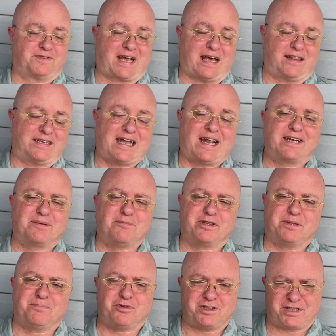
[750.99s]
of Scally Downing
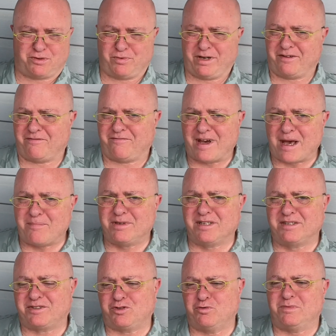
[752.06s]
about the books, and we had a
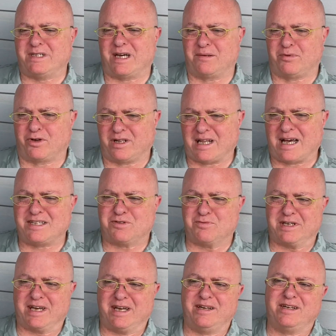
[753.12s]
fabulous Zoom chat about it last
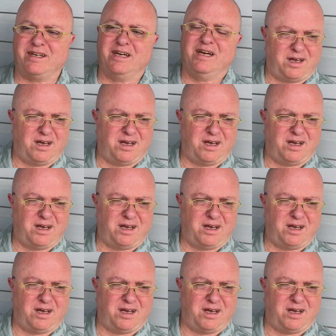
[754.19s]
weekend.